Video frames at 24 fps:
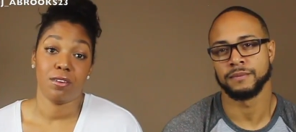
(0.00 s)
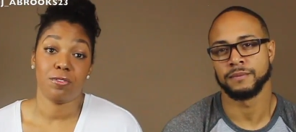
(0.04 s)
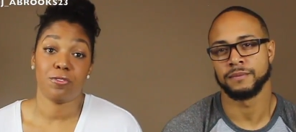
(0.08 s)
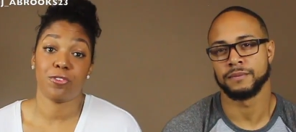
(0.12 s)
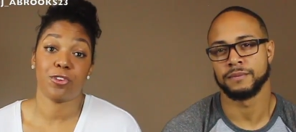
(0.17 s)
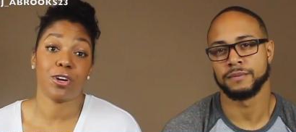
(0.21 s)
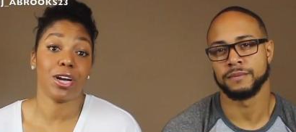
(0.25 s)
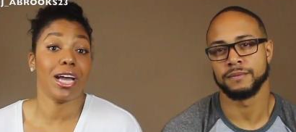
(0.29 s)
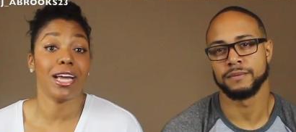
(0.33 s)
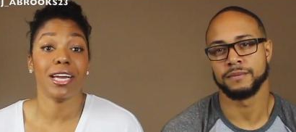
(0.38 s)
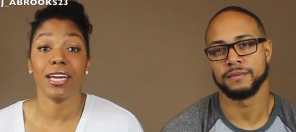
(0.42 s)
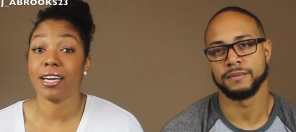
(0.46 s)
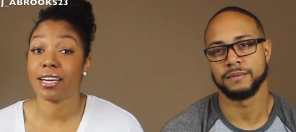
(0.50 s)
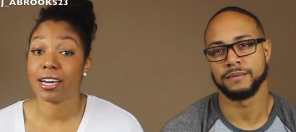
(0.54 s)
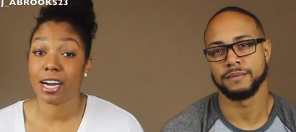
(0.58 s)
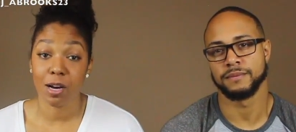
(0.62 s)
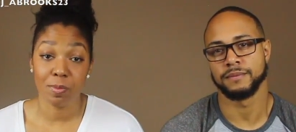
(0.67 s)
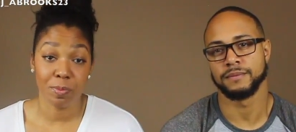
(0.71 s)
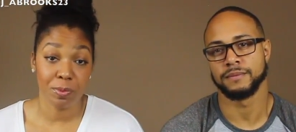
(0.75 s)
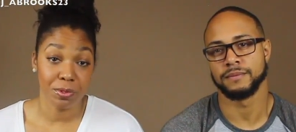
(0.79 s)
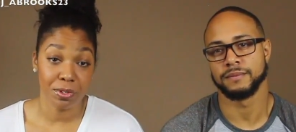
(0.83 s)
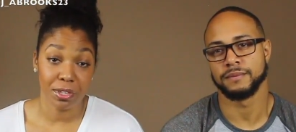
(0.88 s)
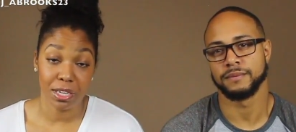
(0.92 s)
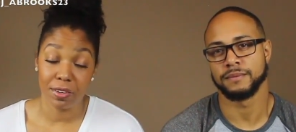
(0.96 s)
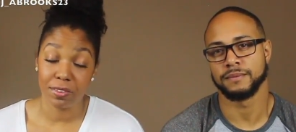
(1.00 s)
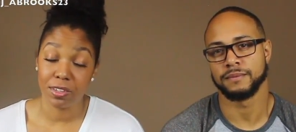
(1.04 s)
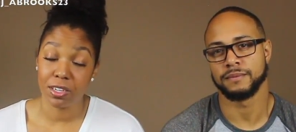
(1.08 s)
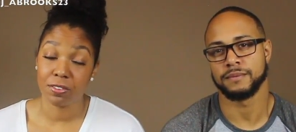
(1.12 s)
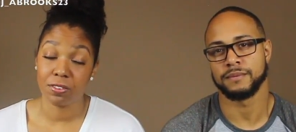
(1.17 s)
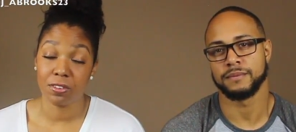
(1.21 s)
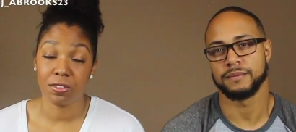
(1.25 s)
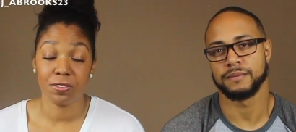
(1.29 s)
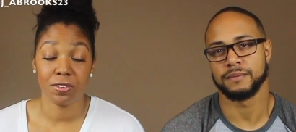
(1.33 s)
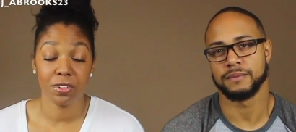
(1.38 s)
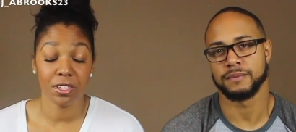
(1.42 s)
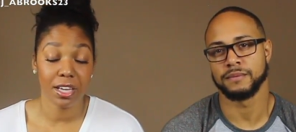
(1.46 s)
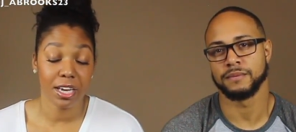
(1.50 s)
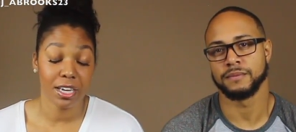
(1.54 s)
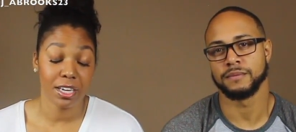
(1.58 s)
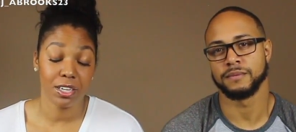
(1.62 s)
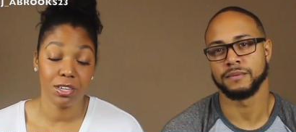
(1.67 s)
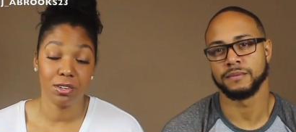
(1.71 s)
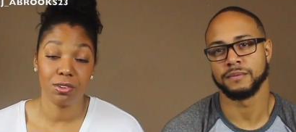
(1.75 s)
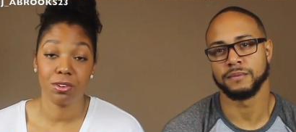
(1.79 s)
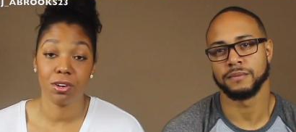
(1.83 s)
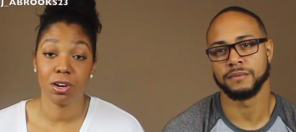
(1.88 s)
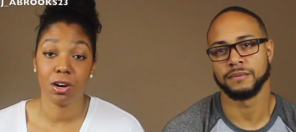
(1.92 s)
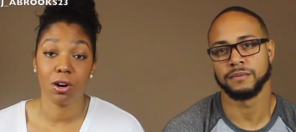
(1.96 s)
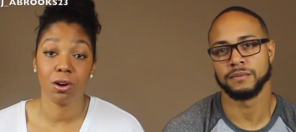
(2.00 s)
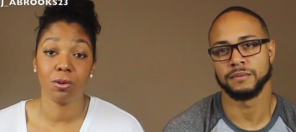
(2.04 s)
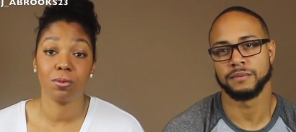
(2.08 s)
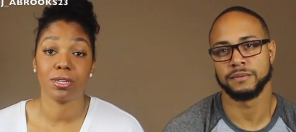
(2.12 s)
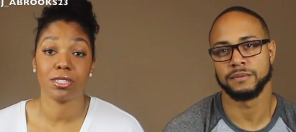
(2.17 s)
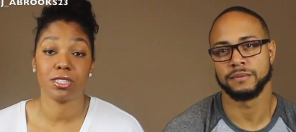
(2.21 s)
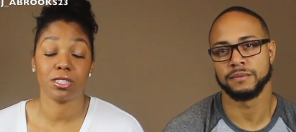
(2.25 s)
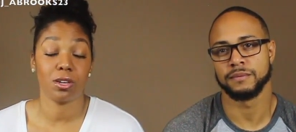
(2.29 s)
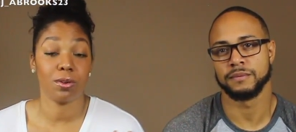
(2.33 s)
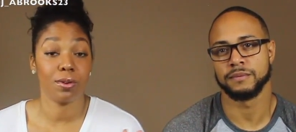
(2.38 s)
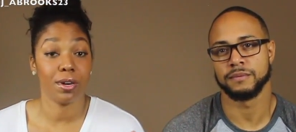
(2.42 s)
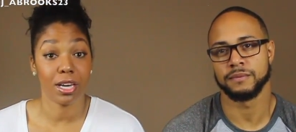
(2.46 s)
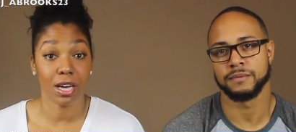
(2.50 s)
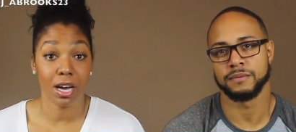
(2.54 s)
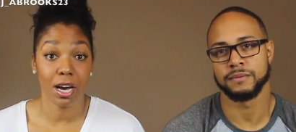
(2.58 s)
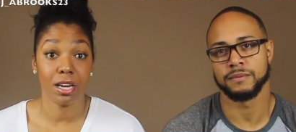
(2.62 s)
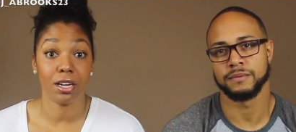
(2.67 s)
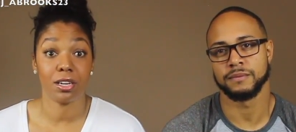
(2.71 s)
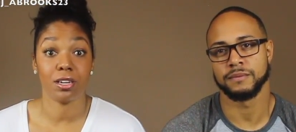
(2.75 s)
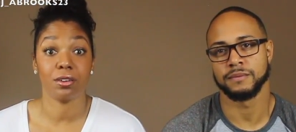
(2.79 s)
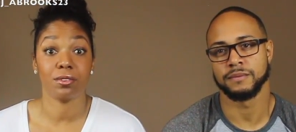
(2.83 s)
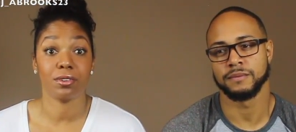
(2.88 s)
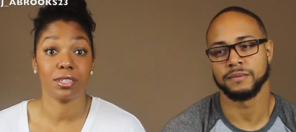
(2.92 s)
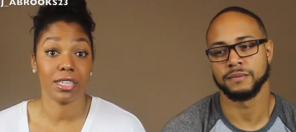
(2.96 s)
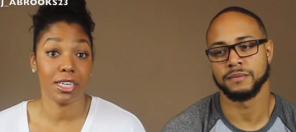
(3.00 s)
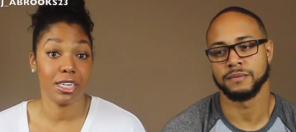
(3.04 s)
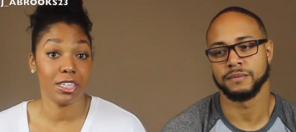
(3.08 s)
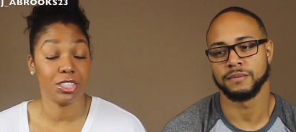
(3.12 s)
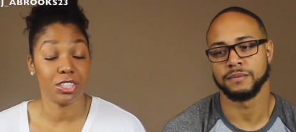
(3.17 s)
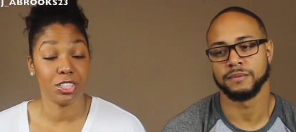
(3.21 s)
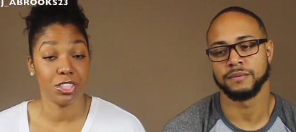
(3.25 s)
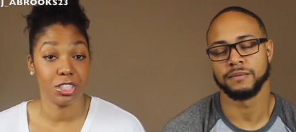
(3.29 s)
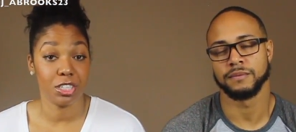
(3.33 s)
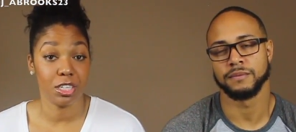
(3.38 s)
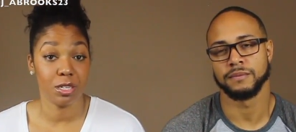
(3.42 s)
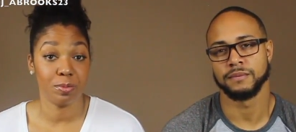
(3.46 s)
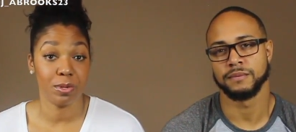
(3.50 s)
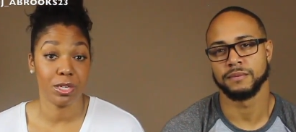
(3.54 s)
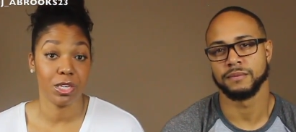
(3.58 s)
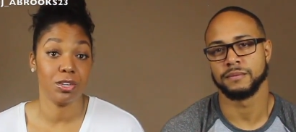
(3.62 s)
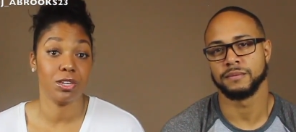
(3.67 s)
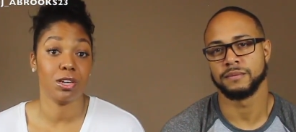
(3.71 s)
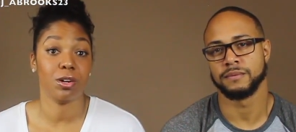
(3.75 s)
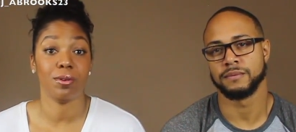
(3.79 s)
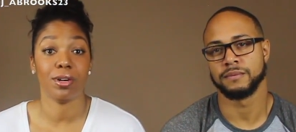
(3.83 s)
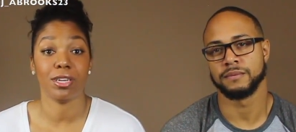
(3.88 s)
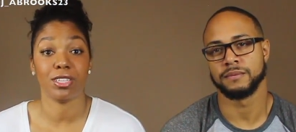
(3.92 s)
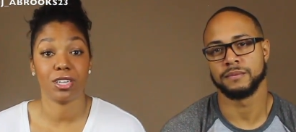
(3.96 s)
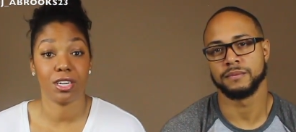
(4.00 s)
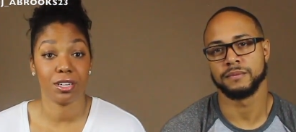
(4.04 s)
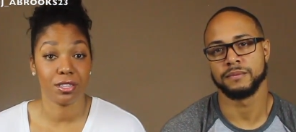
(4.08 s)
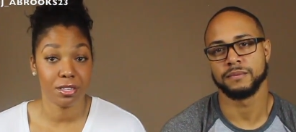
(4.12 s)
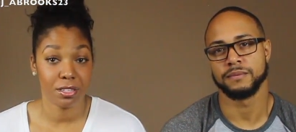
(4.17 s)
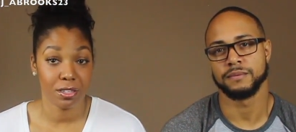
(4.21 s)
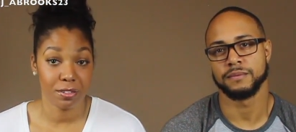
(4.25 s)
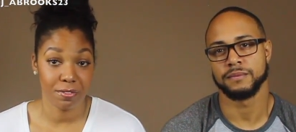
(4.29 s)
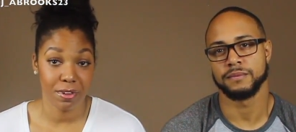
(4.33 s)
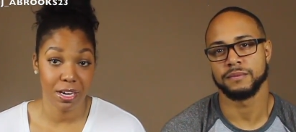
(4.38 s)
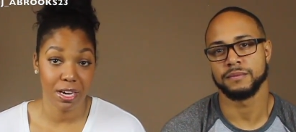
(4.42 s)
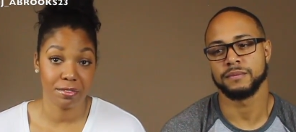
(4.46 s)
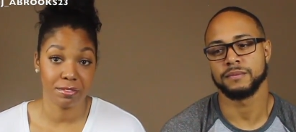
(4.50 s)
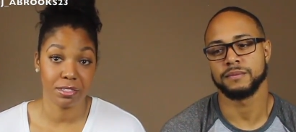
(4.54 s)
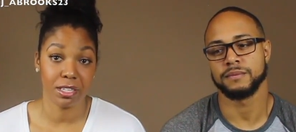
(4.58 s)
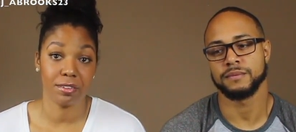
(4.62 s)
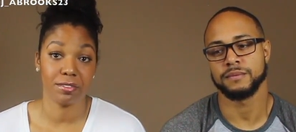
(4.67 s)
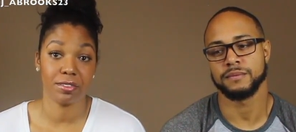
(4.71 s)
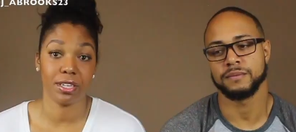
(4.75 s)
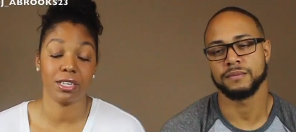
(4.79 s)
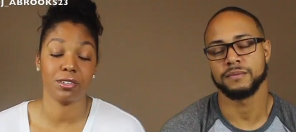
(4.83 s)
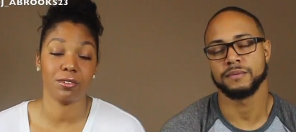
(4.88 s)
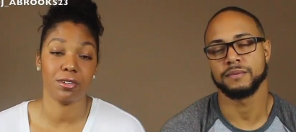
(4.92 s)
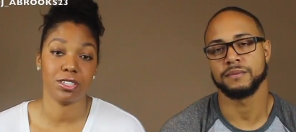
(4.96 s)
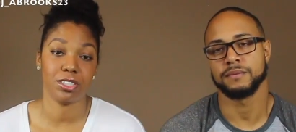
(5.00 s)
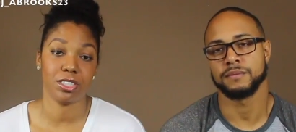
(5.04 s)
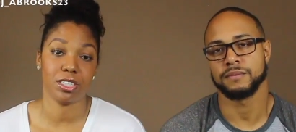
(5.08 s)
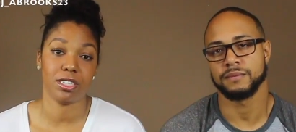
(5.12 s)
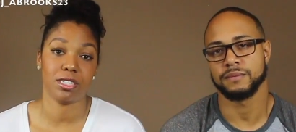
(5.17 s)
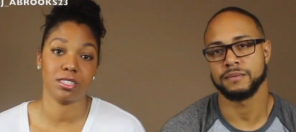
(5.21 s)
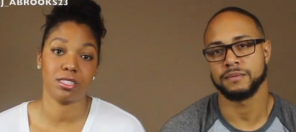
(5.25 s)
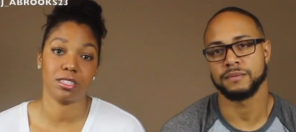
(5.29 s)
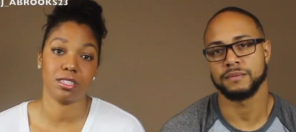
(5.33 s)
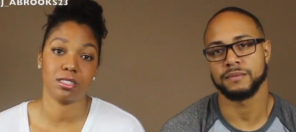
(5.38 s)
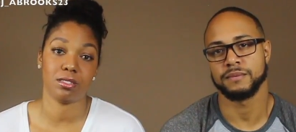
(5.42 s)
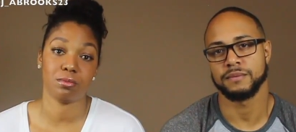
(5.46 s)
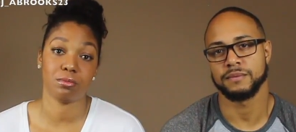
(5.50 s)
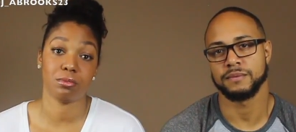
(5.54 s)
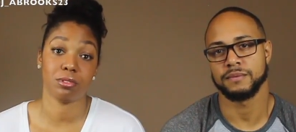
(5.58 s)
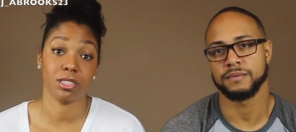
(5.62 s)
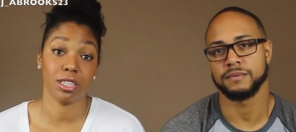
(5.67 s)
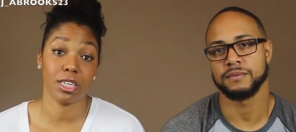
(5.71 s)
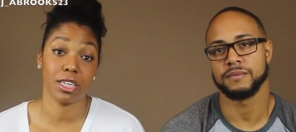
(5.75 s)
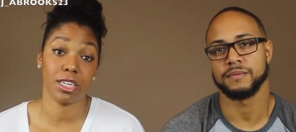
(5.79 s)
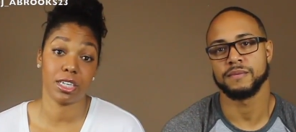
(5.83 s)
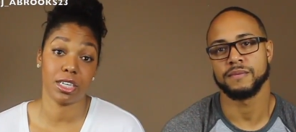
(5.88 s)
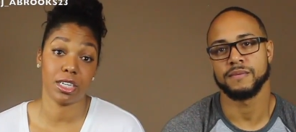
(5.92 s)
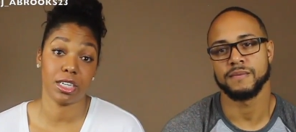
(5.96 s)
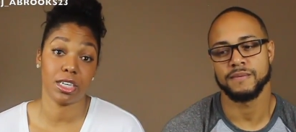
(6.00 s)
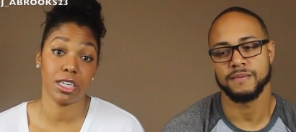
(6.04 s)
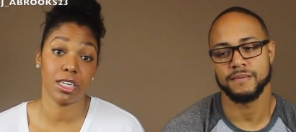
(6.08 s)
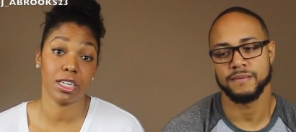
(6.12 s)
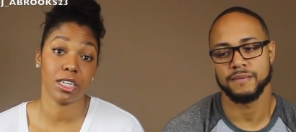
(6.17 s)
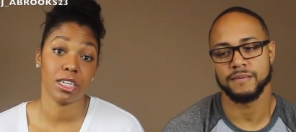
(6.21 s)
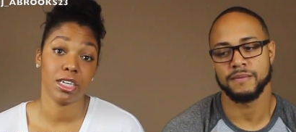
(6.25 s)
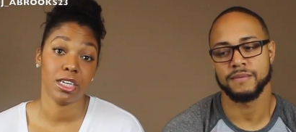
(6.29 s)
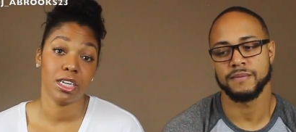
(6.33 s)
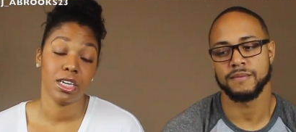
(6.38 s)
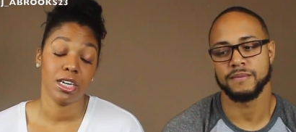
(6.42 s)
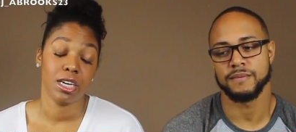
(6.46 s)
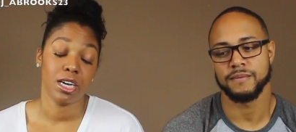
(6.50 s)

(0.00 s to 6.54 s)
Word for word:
Speaker 1: for any couple, even if you feel like you know what's going on in your relationship and you know each other, the 5 love languages is really good.